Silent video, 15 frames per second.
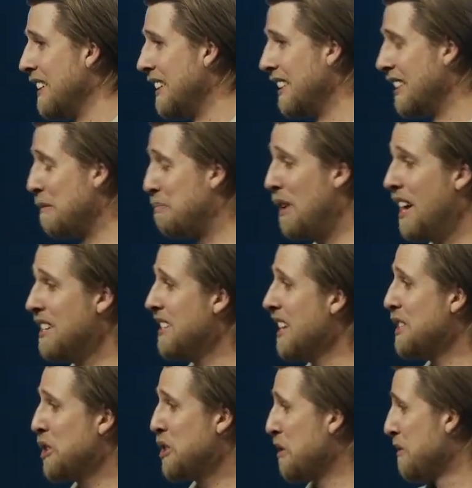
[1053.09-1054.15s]
The
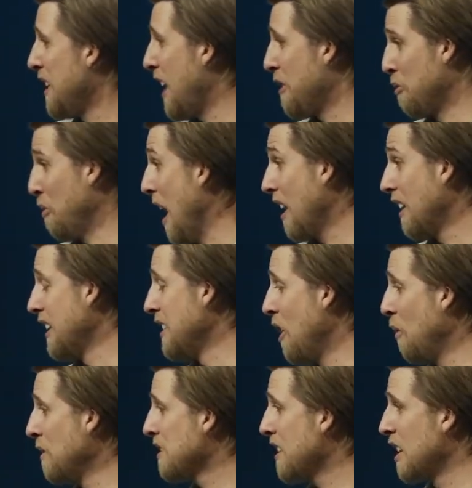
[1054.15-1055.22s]
processes of God rarely, no
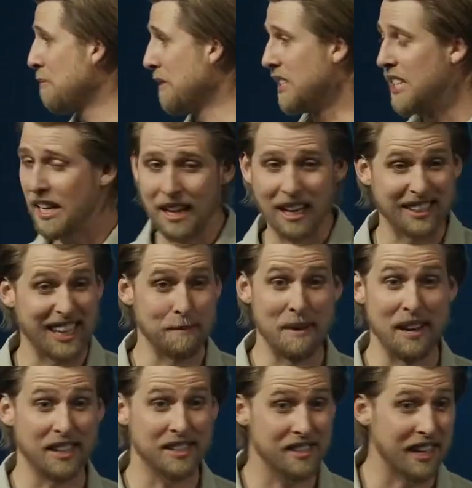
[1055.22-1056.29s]
one's going to pretend like they
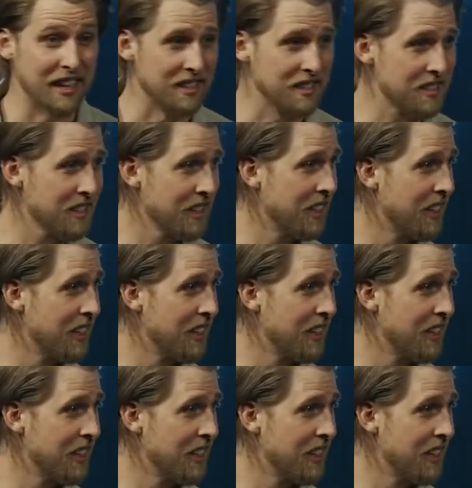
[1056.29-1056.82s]
make sense.